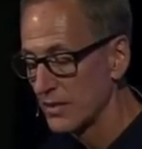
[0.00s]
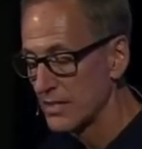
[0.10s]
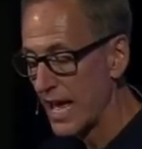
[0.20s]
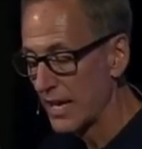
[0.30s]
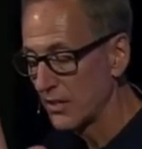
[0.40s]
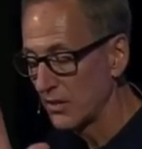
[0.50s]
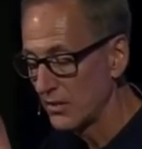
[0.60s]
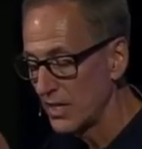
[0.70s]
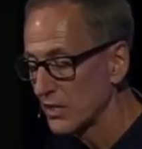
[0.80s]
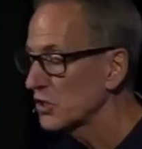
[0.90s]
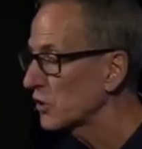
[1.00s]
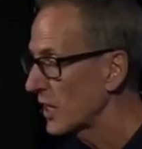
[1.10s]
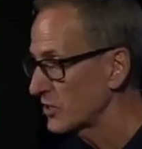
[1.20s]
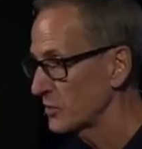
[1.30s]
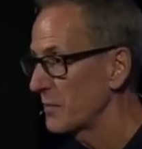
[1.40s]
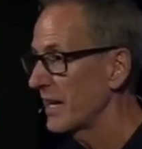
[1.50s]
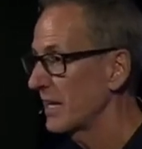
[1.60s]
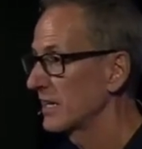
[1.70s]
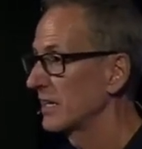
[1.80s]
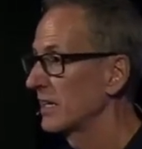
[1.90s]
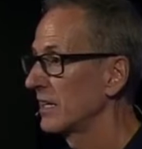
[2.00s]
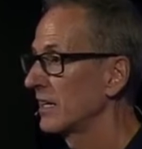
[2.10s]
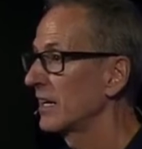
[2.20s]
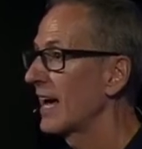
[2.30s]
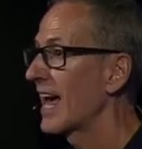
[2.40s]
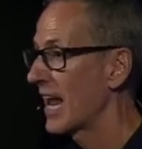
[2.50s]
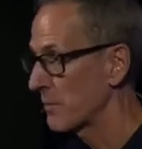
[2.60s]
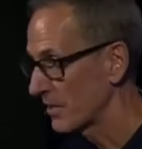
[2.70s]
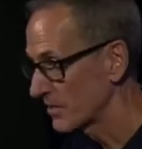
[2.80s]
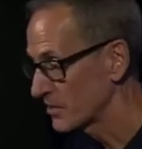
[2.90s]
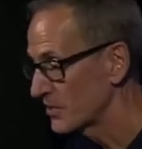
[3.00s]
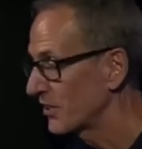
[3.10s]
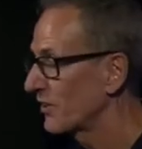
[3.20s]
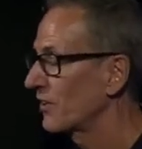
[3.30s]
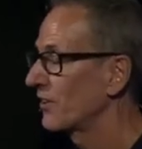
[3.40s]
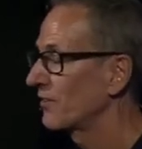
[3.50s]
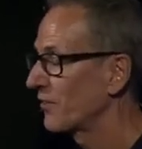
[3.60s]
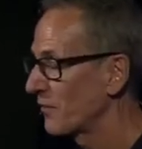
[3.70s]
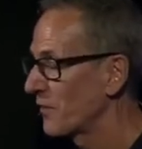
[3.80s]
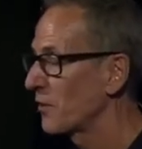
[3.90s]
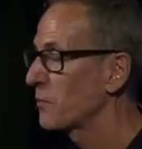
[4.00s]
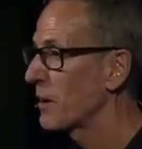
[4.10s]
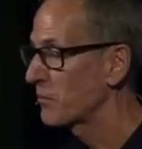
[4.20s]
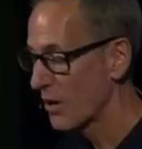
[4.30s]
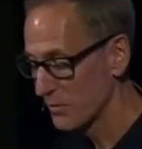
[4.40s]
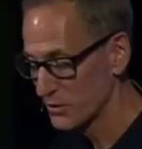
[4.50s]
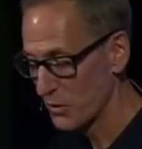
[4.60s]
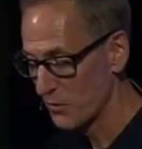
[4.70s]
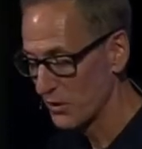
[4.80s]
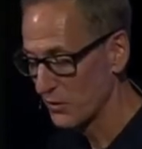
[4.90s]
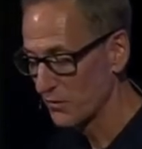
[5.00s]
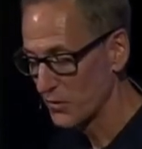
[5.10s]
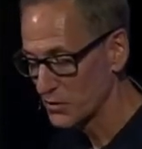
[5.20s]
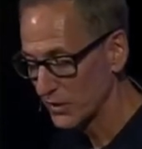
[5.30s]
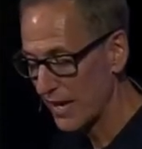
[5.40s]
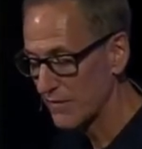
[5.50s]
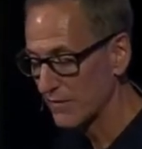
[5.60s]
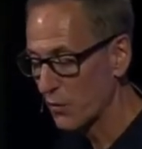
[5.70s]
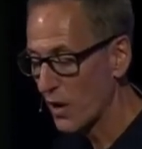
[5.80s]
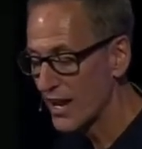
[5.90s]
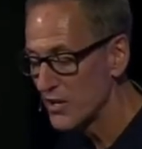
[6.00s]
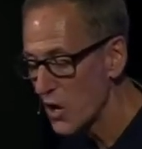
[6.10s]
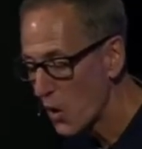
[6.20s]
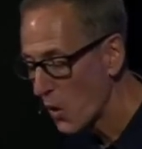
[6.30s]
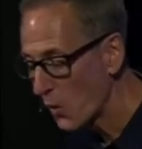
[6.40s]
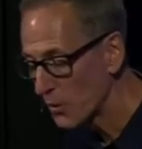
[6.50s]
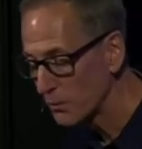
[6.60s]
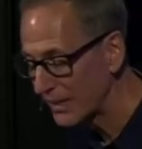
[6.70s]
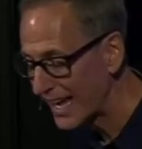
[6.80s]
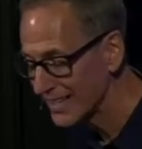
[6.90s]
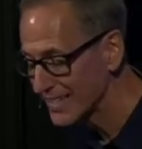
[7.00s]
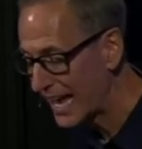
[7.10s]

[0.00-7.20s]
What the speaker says: that you need to trust Me, and I'm going to still fulfill My promise over you. Verse 11, "For I know the plans I